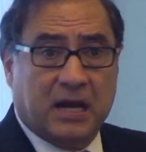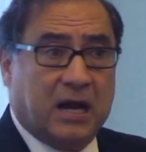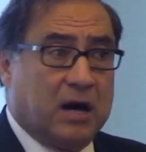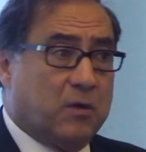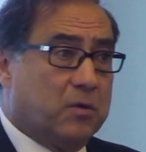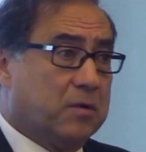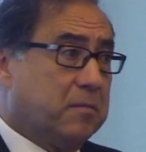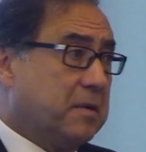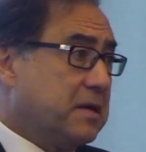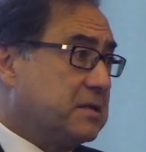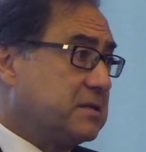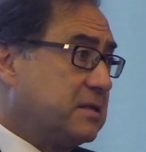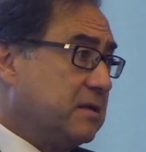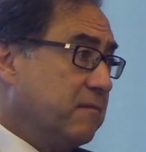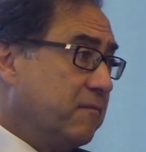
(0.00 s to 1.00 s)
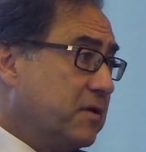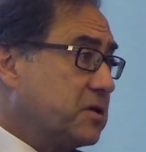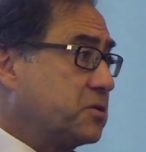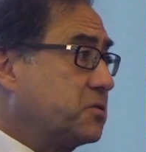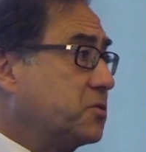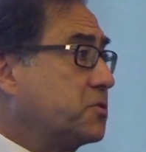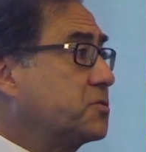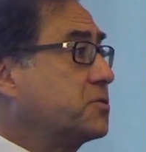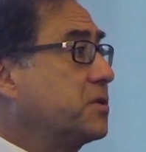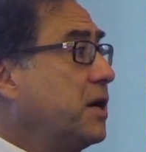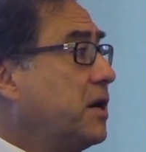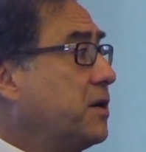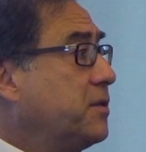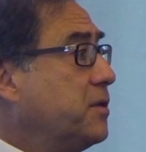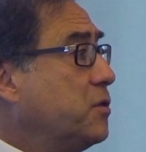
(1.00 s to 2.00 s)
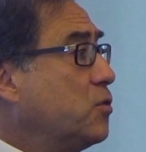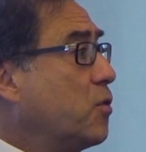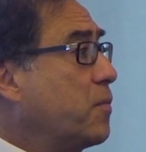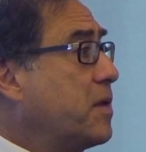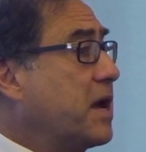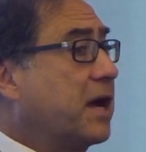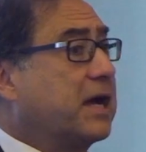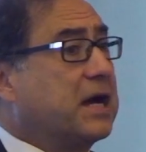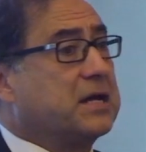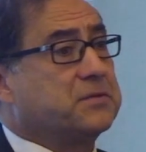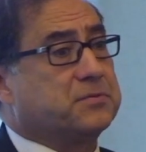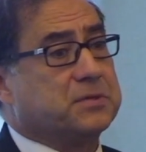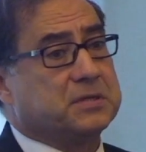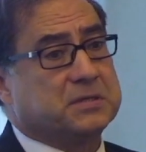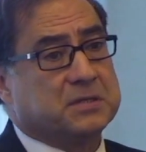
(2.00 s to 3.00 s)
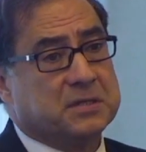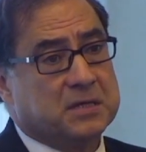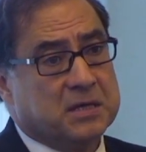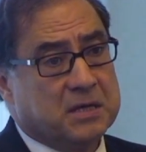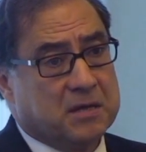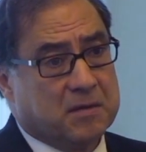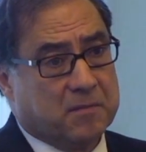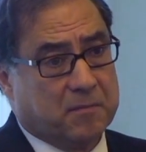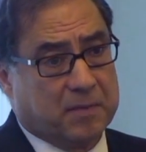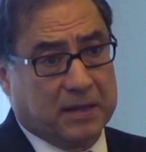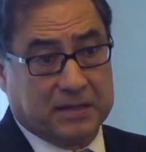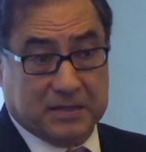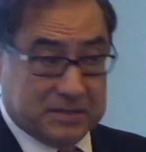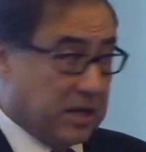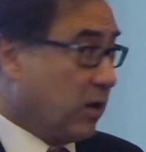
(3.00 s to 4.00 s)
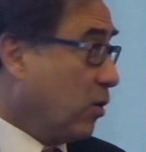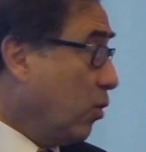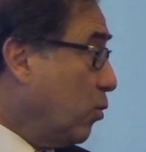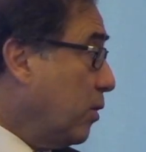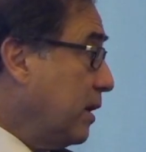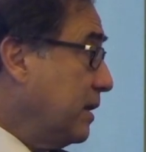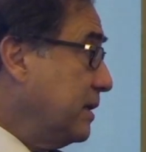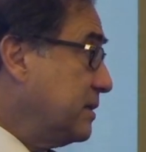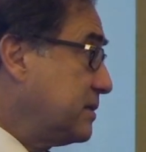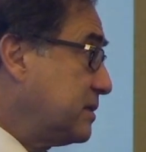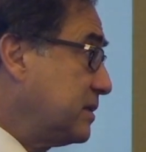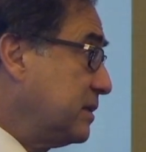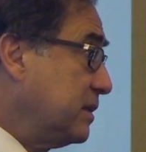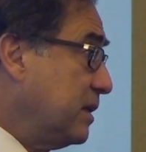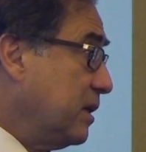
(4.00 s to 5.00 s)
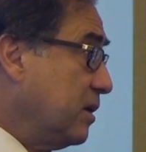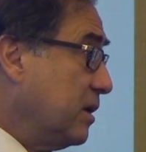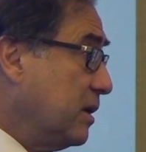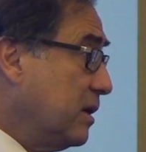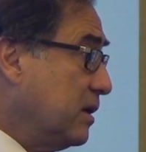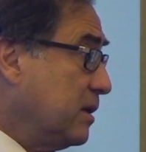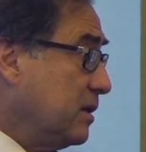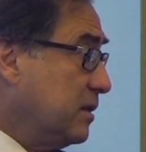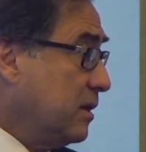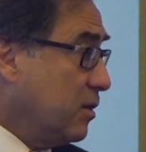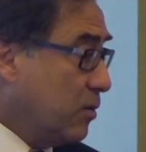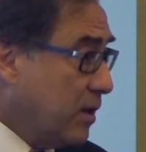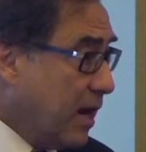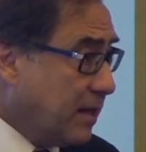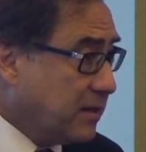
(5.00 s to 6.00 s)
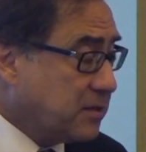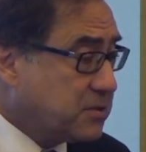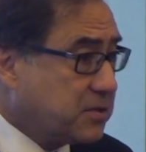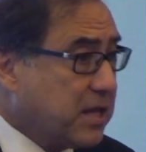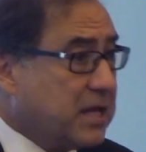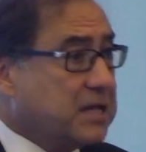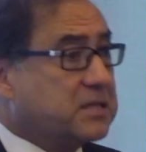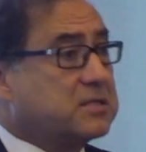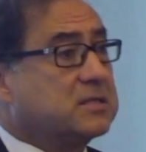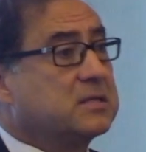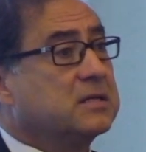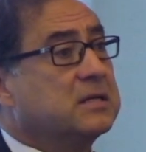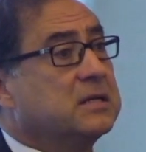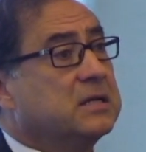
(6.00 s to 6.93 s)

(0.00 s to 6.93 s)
Our best investors are the European countries, but the second one is the United States.